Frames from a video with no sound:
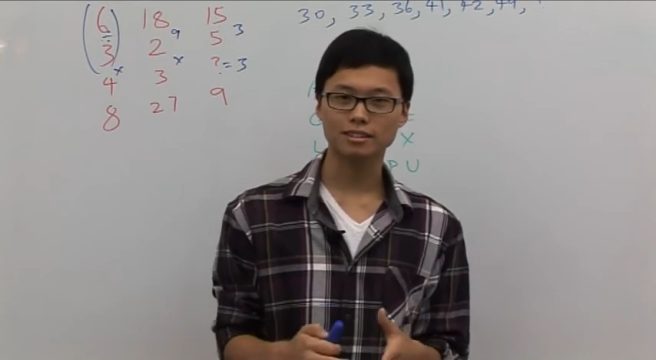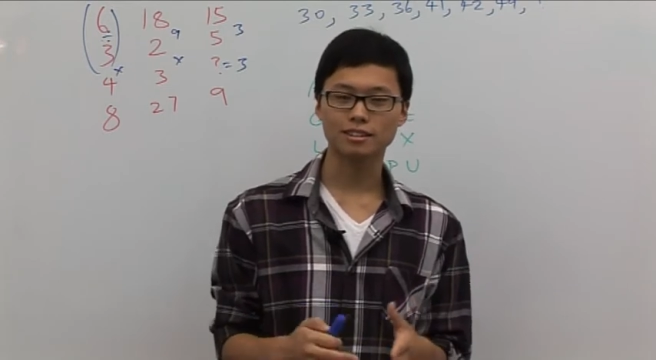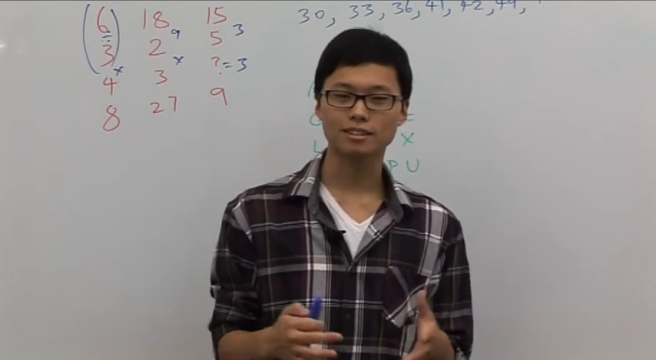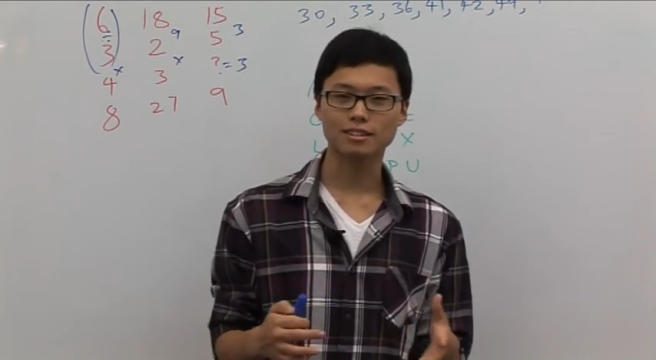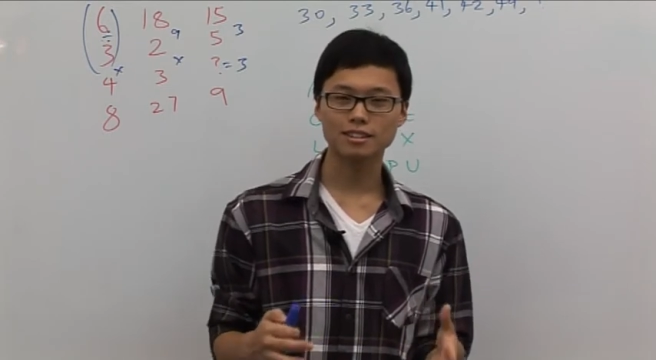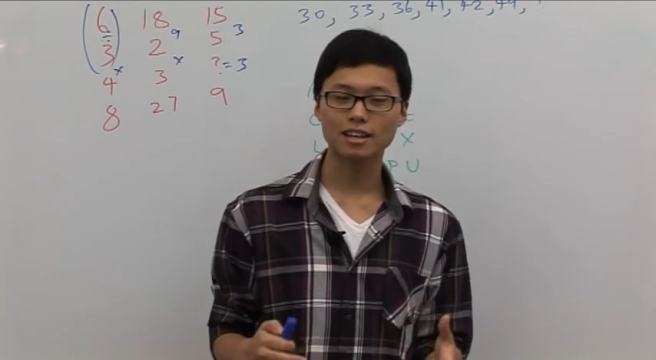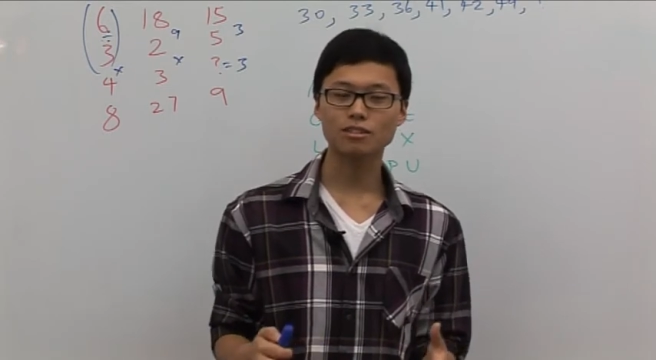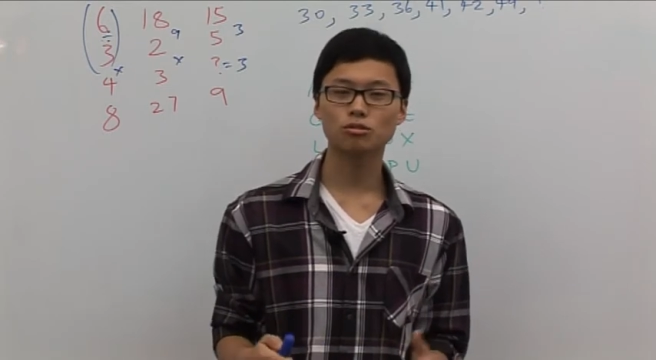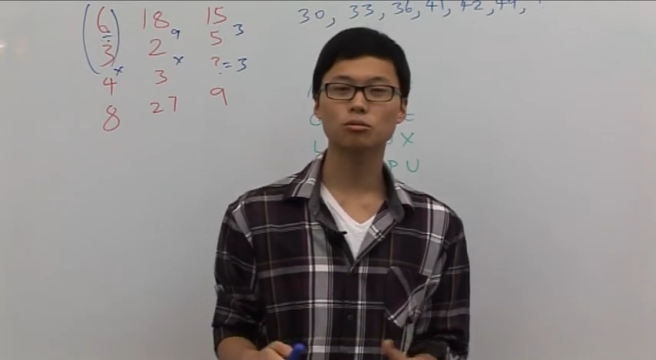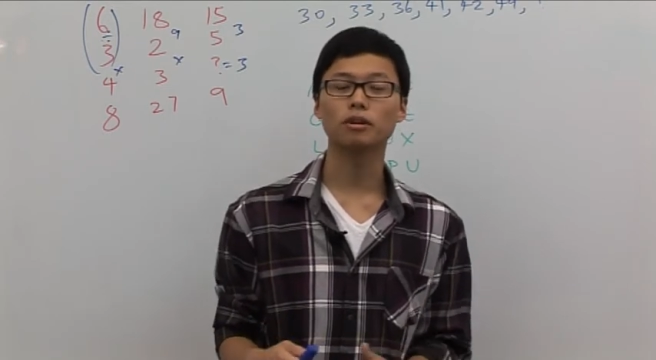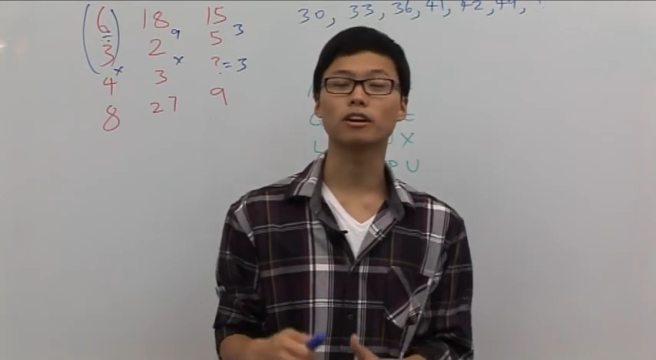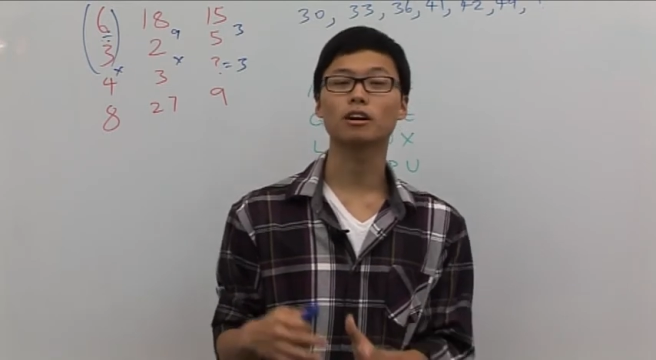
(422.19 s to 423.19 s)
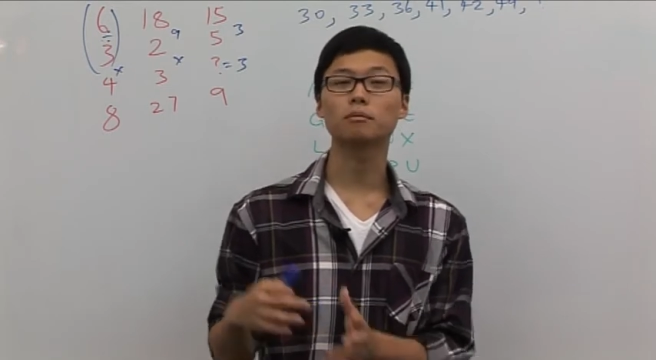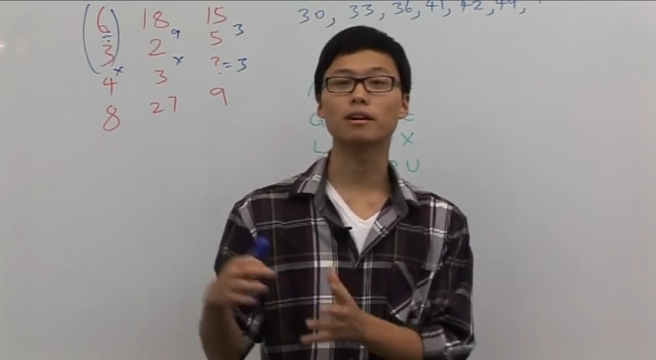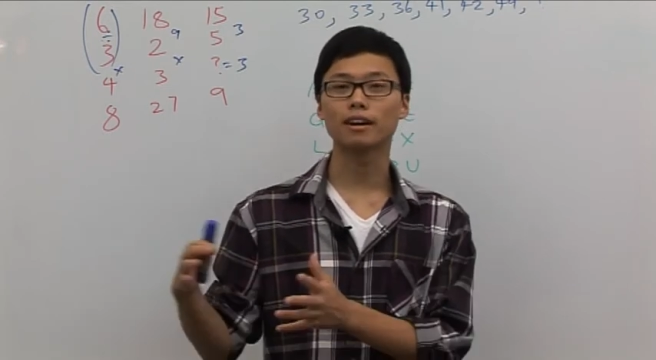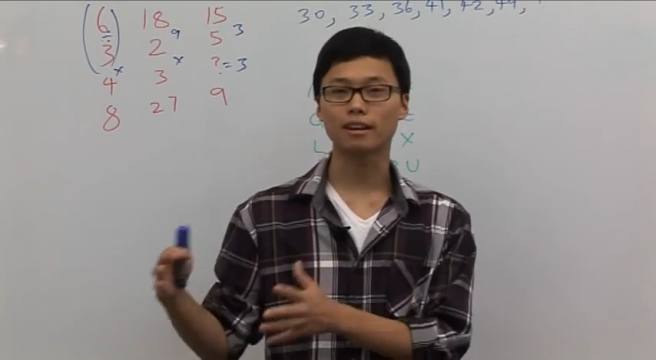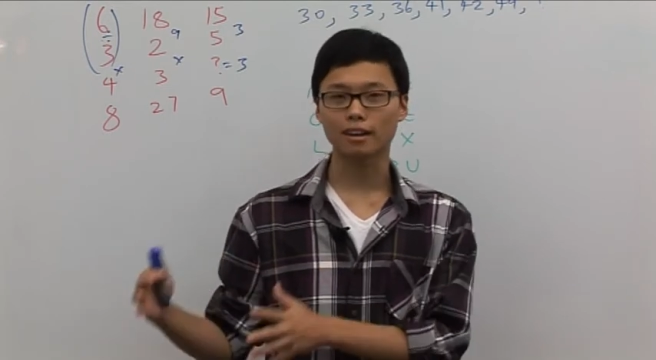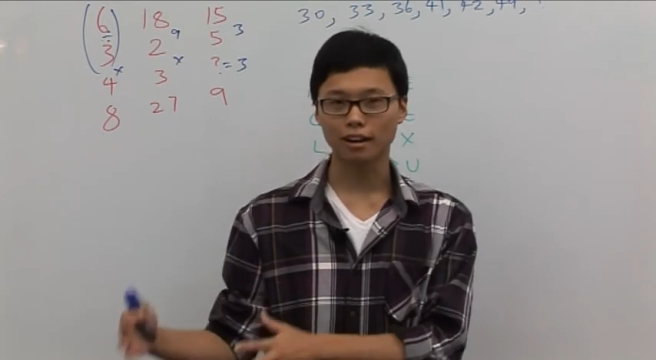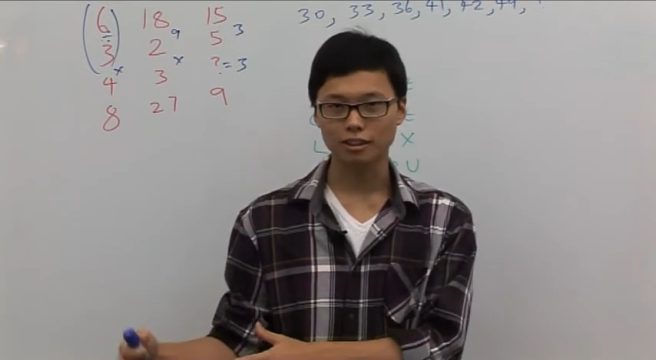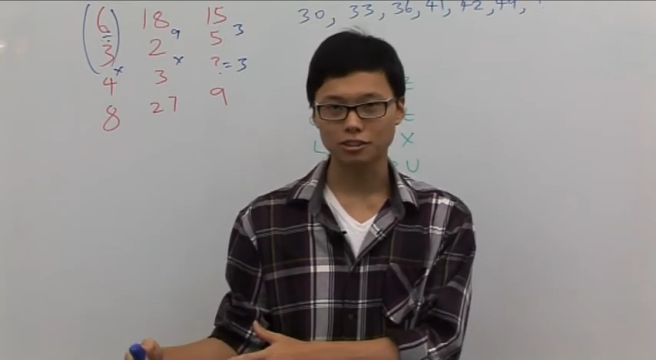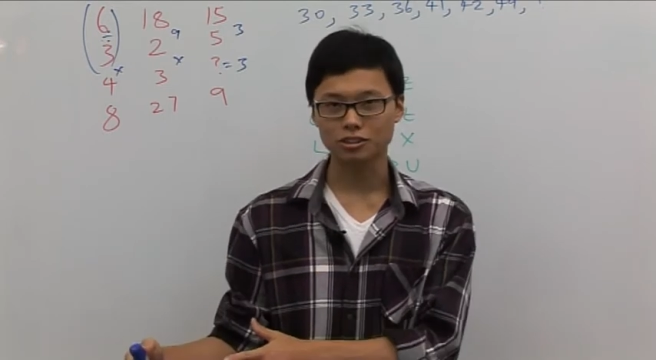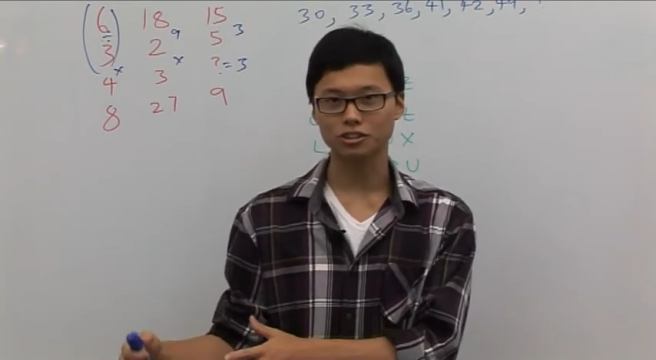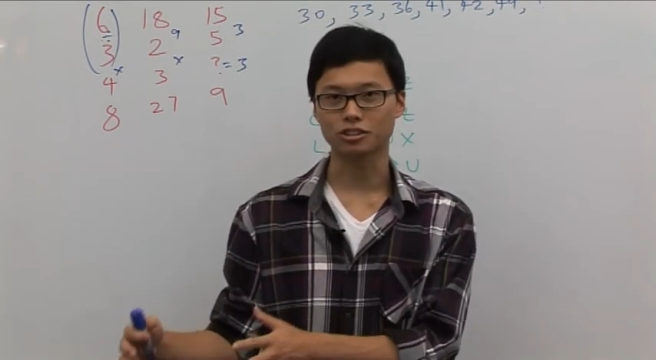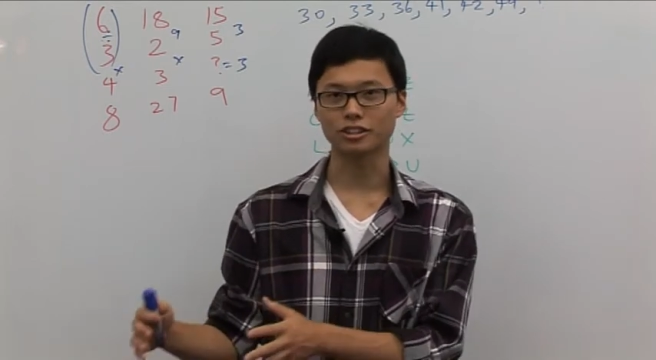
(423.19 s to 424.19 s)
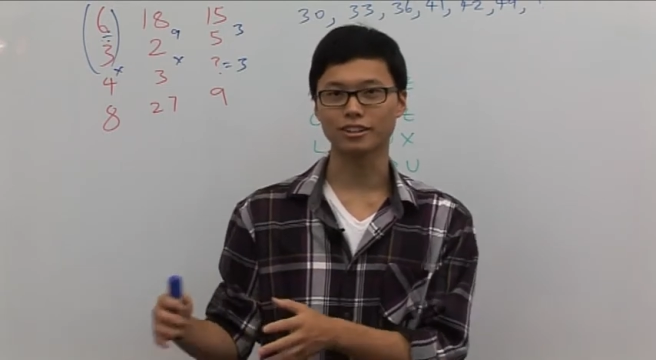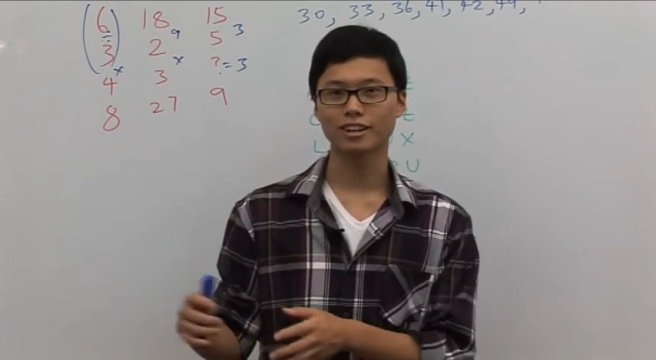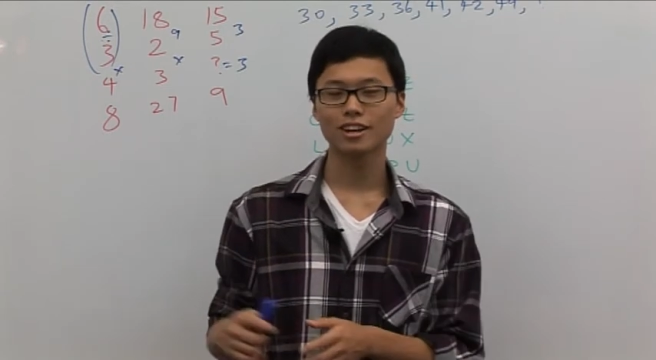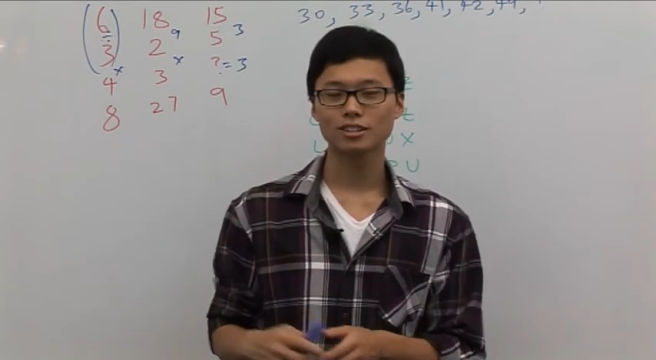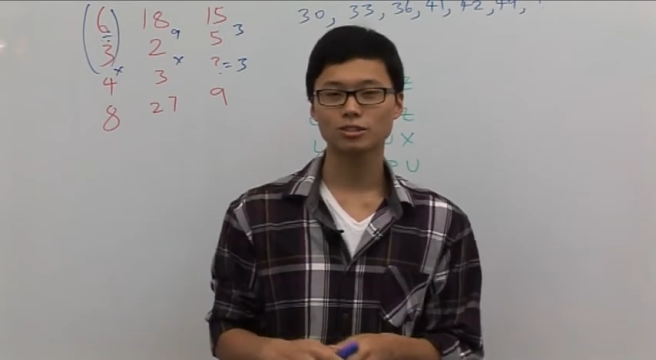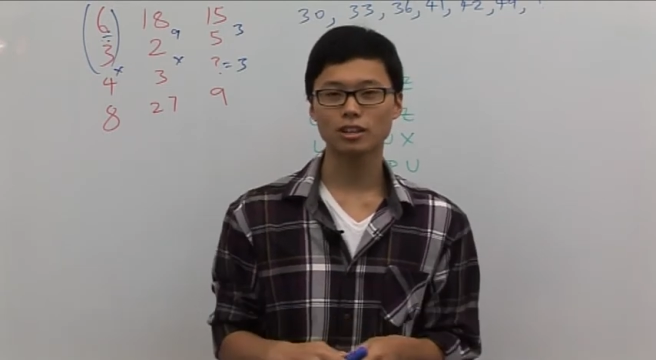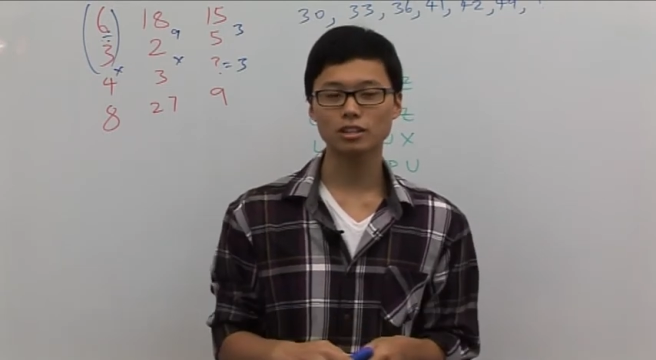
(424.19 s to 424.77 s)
and then states will make up a country. So